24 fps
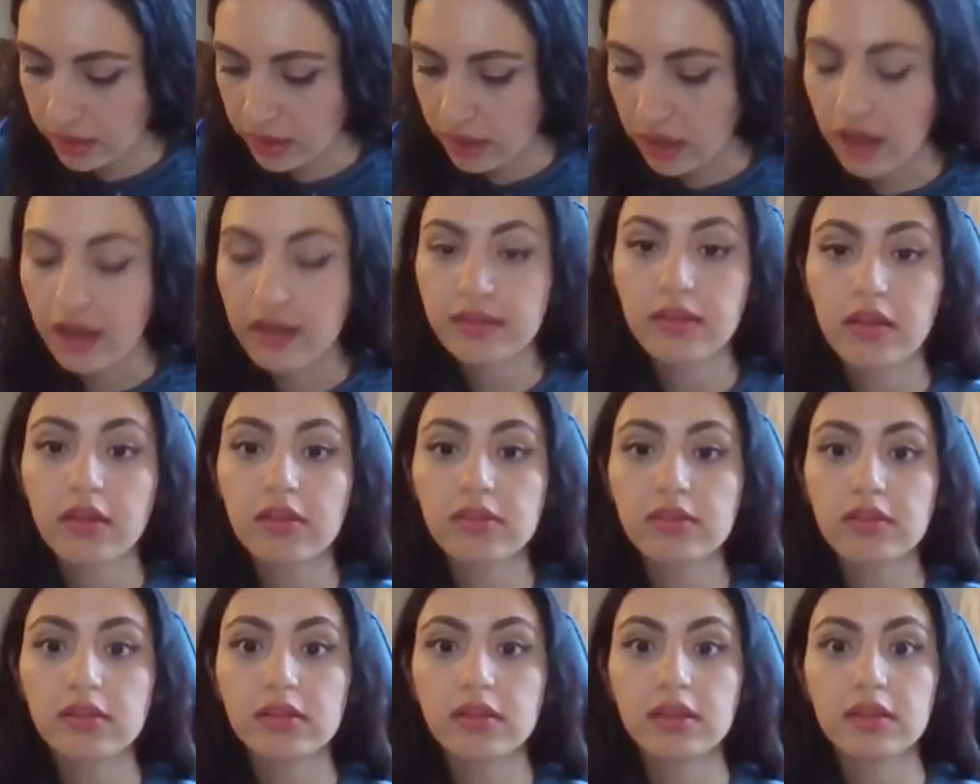
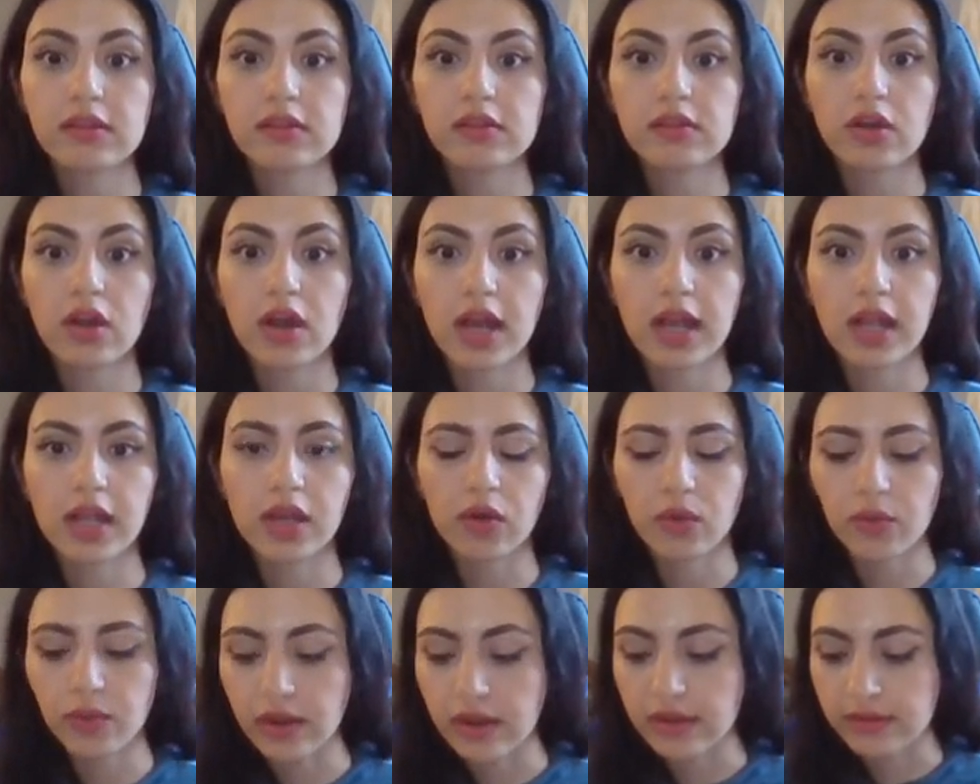Isosceles
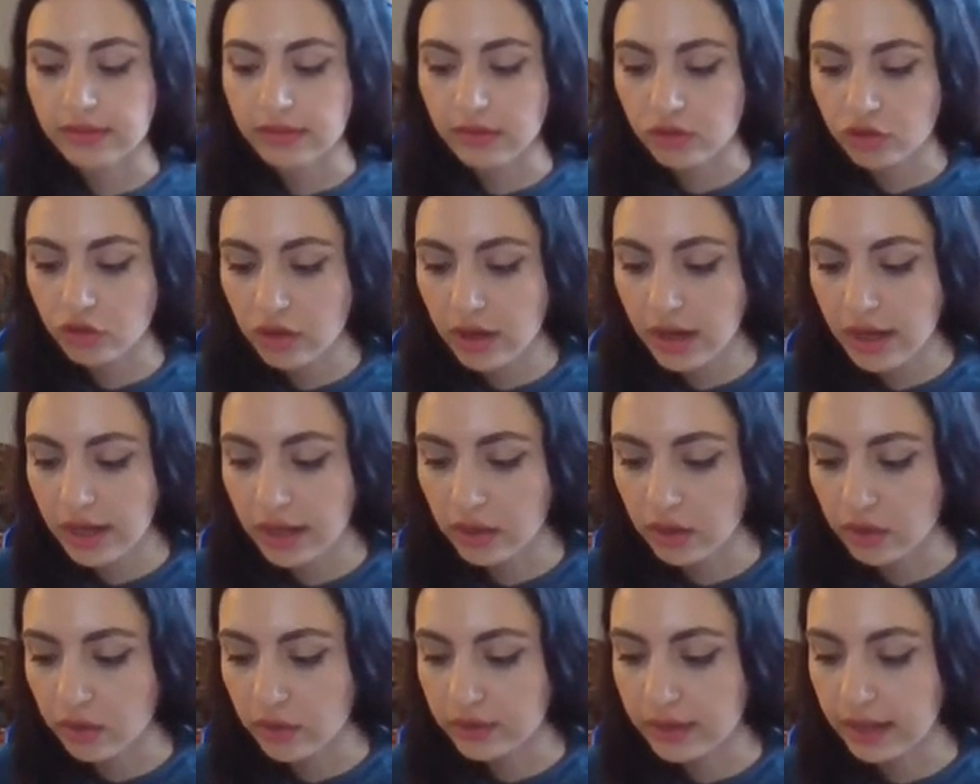triangle is a
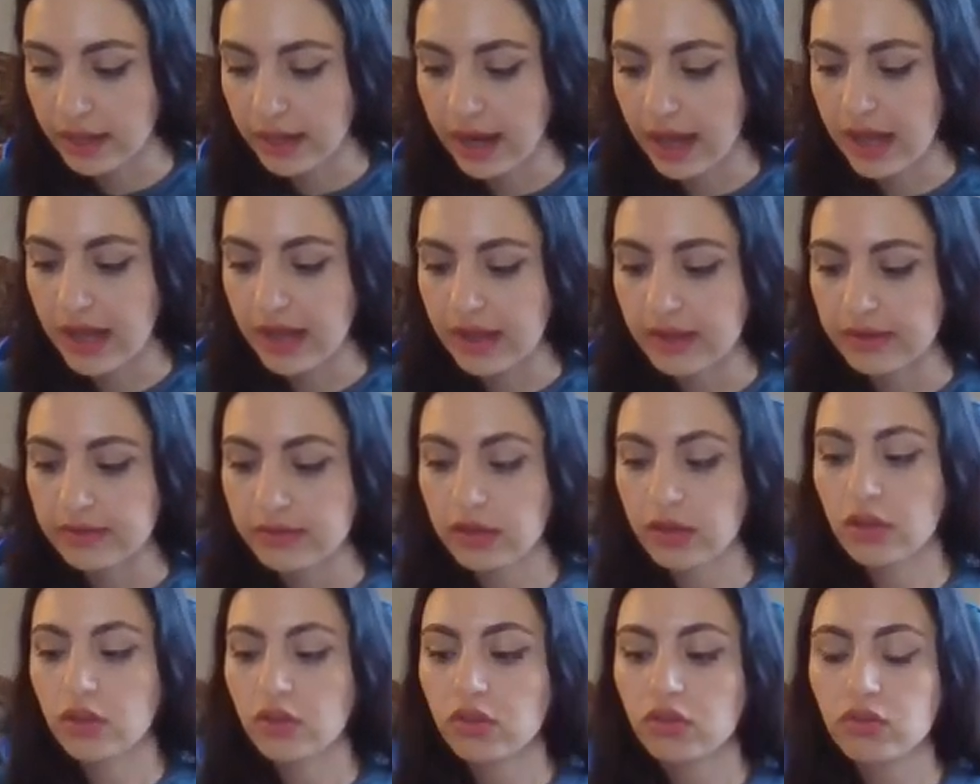triangle that has
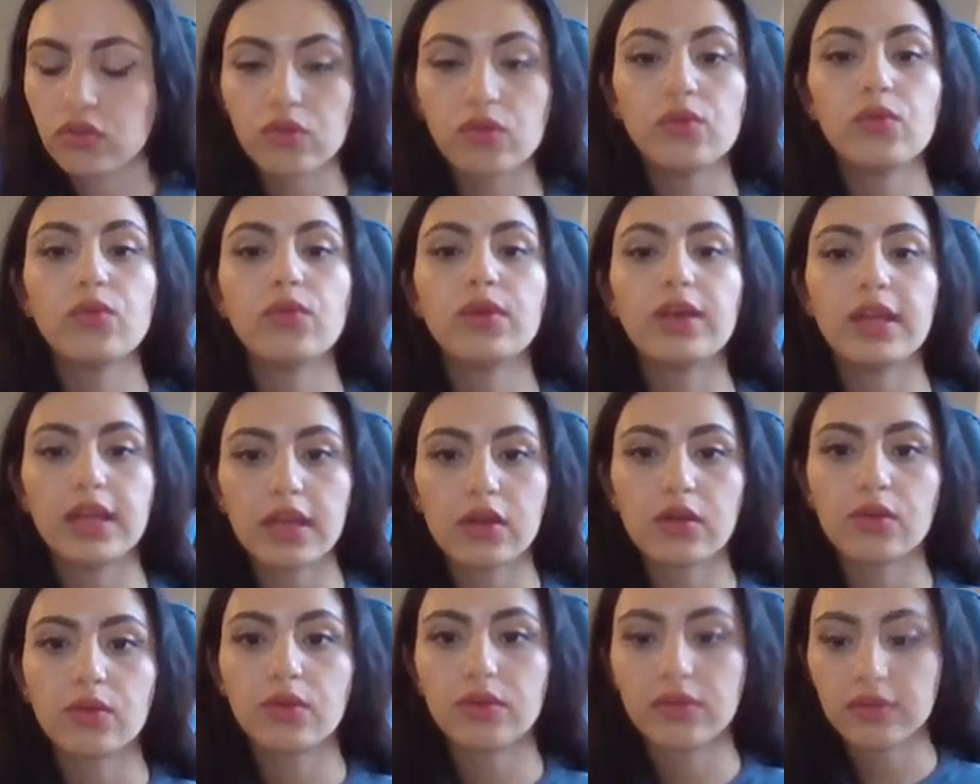two
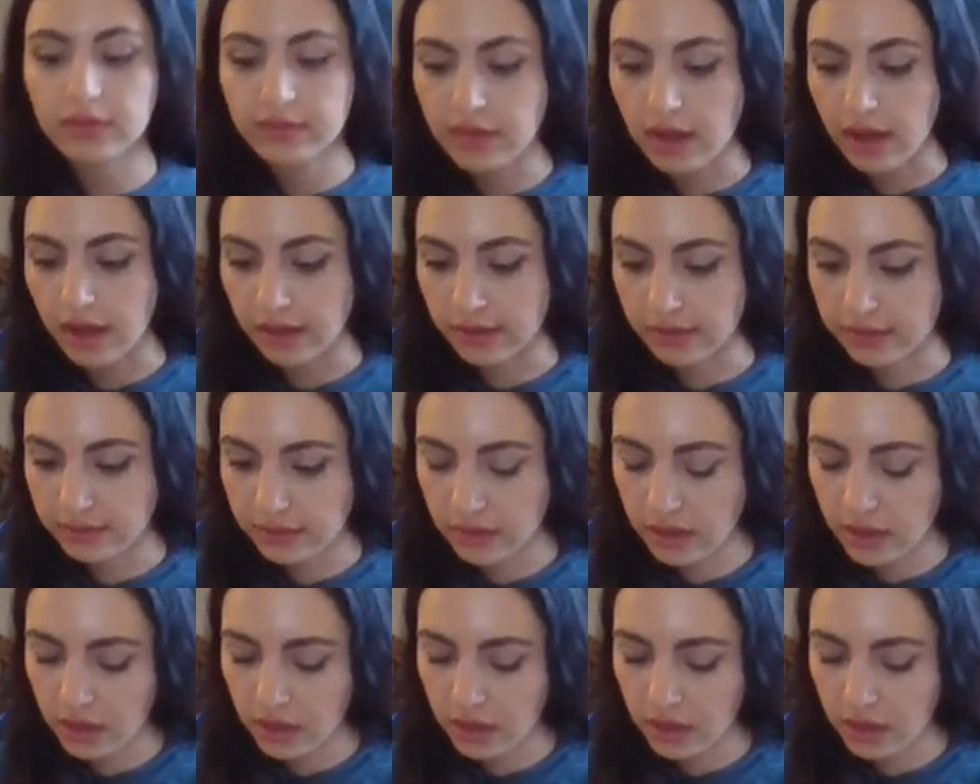equal sides.